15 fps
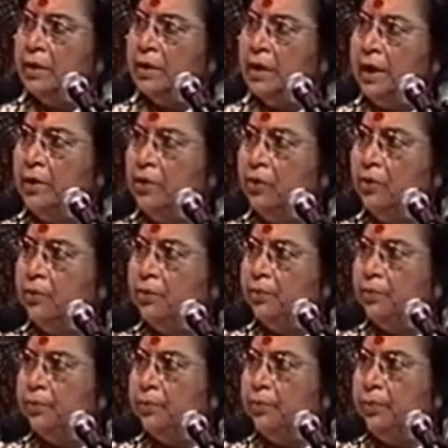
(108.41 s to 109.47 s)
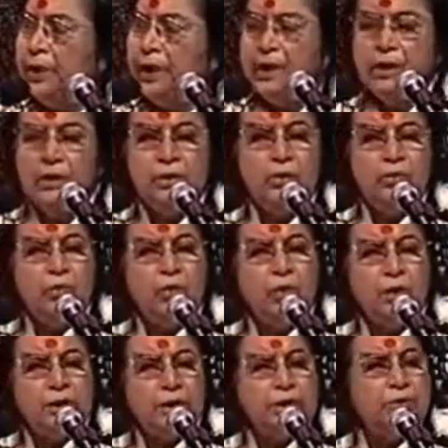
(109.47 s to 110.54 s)
I hope today you
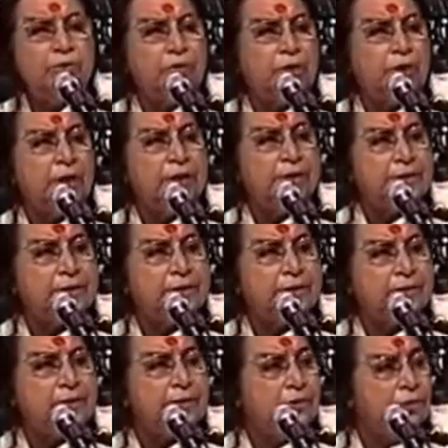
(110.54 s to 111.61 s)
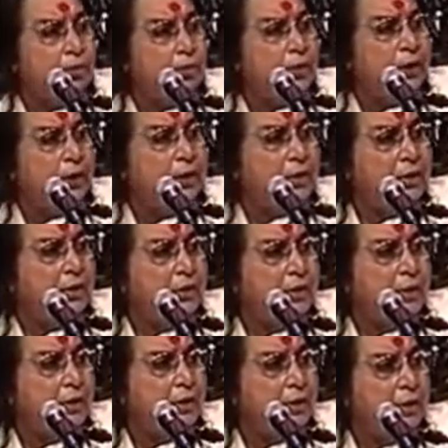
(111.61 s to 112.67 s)
all get your realization. You will,
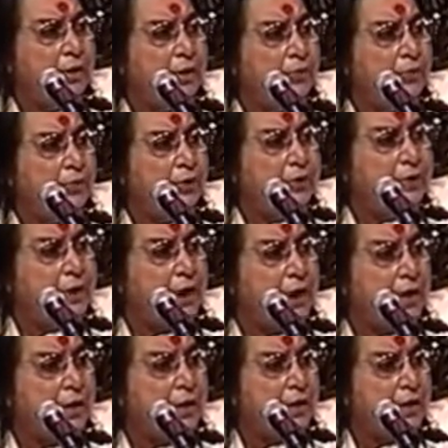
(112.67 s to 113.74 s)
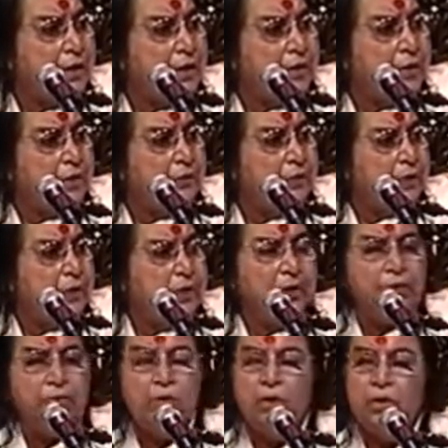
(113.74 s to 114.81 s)
if you desire.
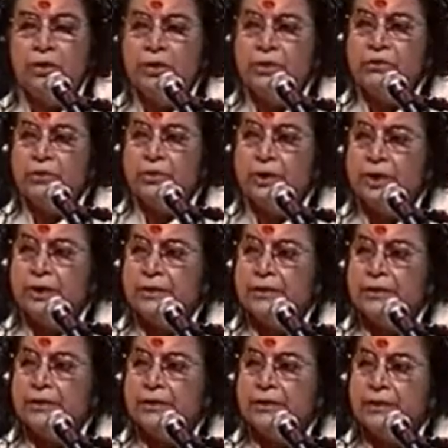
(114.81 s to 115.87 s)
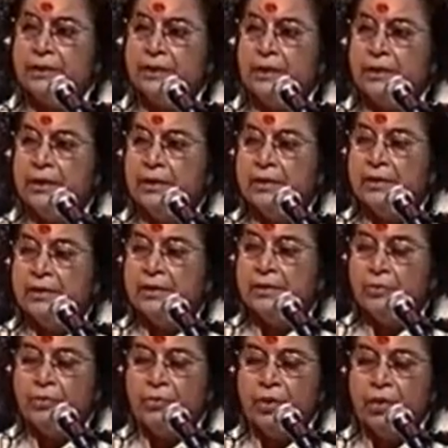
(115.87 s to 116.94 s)
Definitely you will all get your realization.
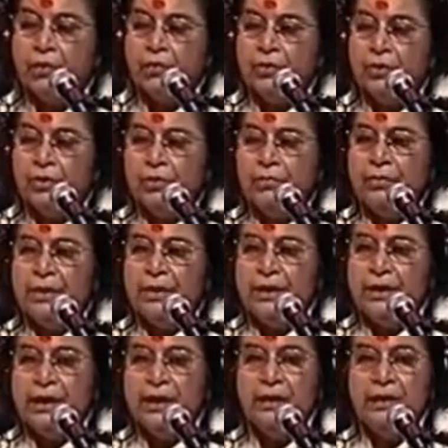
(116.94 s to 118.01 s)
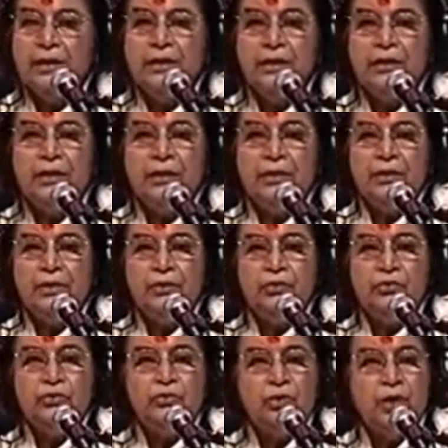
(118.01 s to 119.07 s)
No doubt. But then you
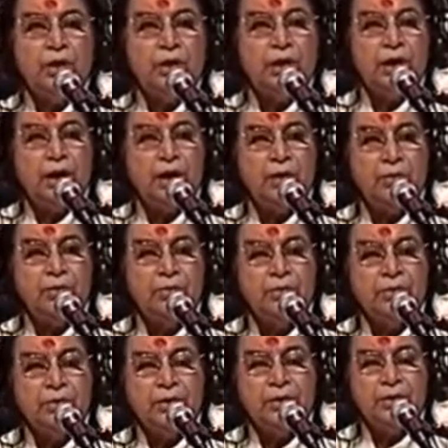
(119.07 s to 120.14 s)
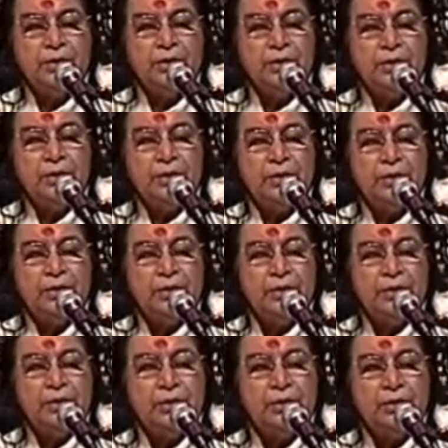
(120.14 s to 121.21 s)
should not allow
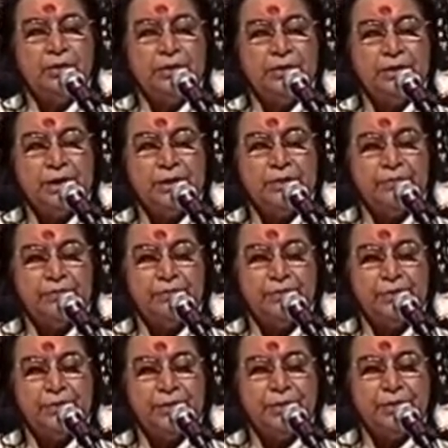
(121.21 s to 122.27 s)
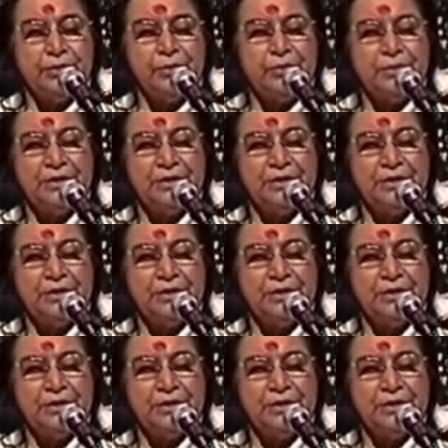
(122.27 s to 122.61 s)
yourself to be